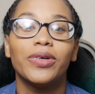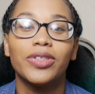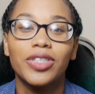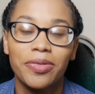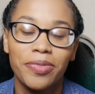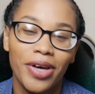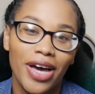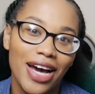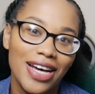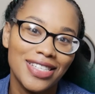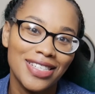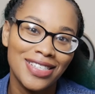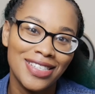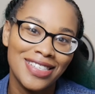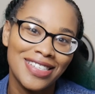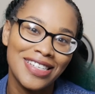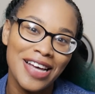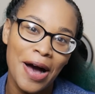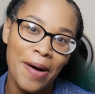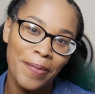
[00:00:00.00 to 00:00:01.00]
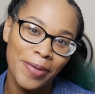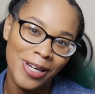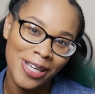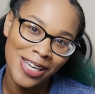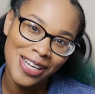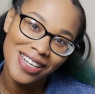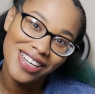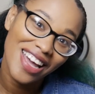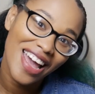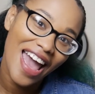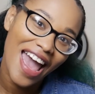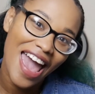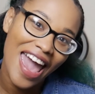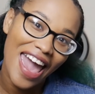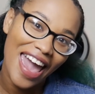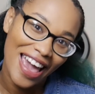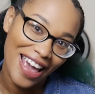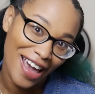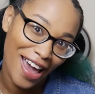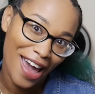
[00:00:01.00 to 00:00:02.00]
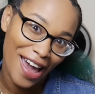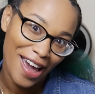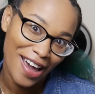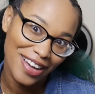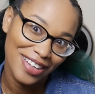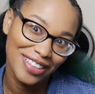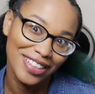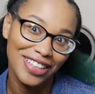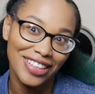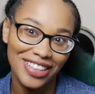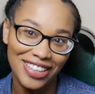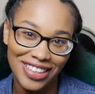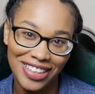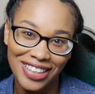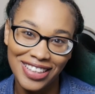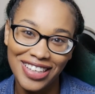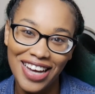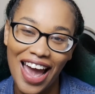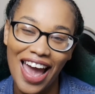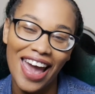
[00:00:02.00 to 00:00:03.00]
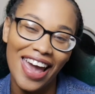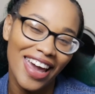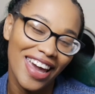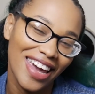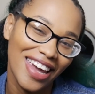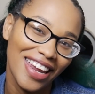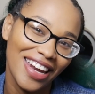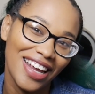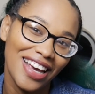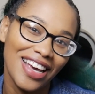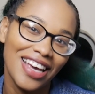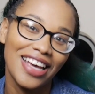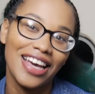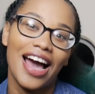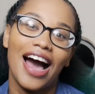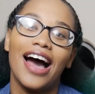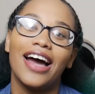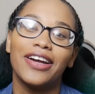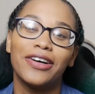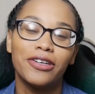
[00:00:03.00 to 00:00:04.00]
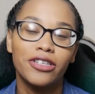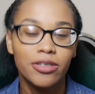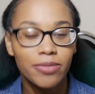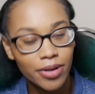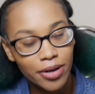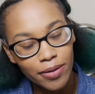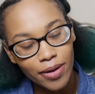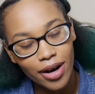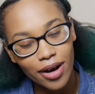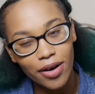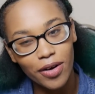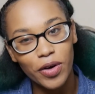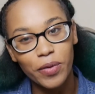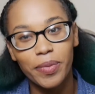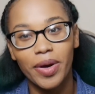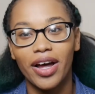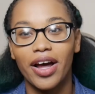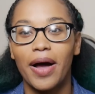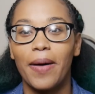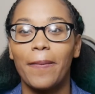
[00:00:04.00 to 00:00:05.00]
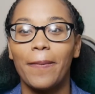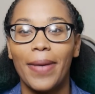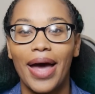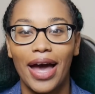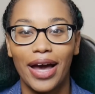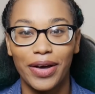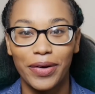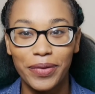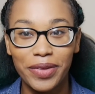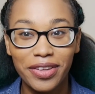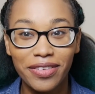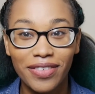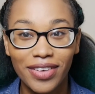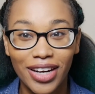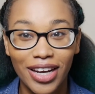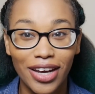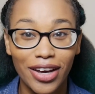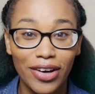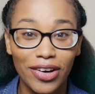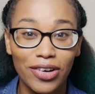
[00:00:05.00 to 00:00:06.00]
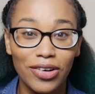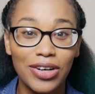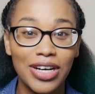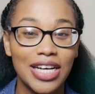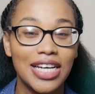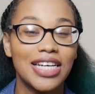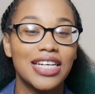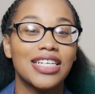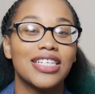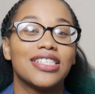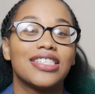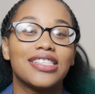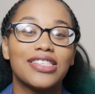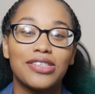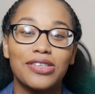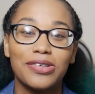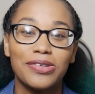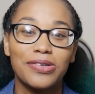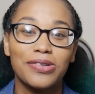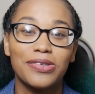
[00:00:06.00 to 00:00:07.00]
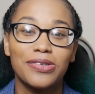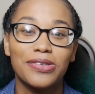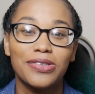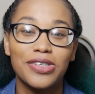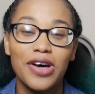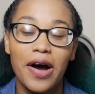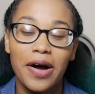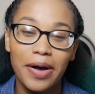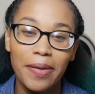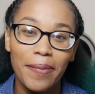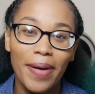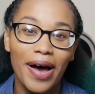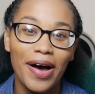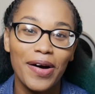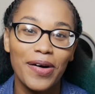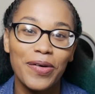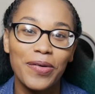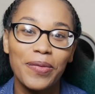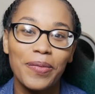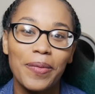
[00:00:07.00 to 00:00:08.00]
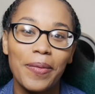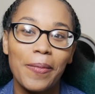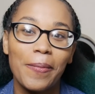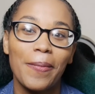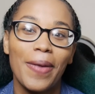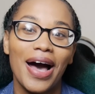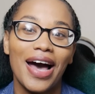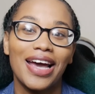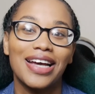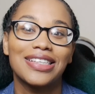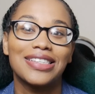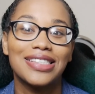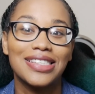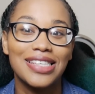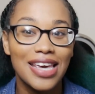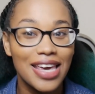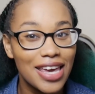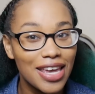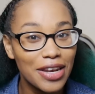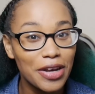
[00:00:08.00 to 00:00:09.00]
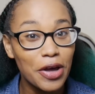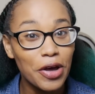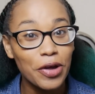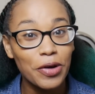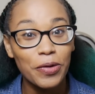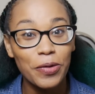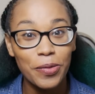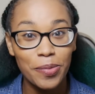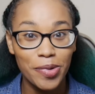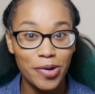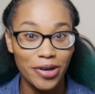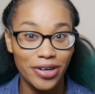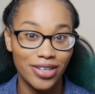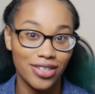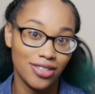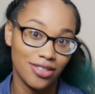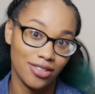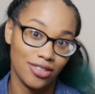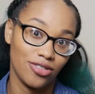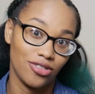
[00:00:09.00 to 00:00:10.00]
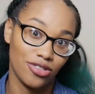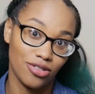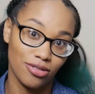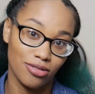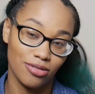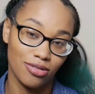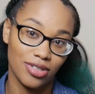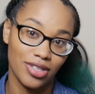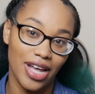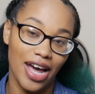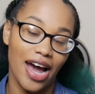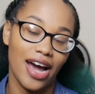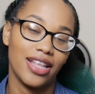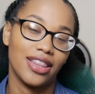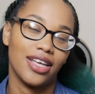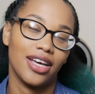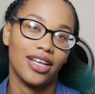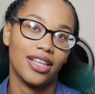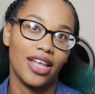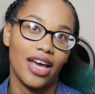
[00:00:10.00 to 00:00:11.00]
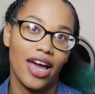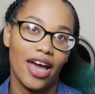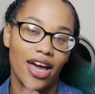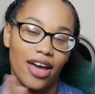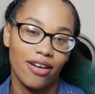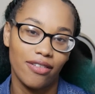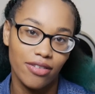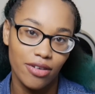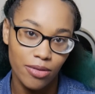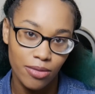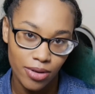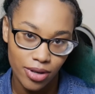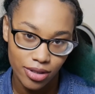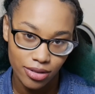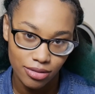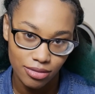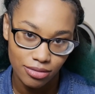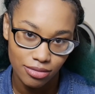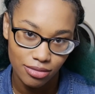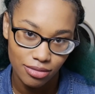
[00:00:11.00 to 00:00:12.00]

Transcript: What's up, you guys? It's Dominique, aka Nini, and I know it's been a while, but I'm back with the video to talk about my 10 newborn essentials that I think that everyone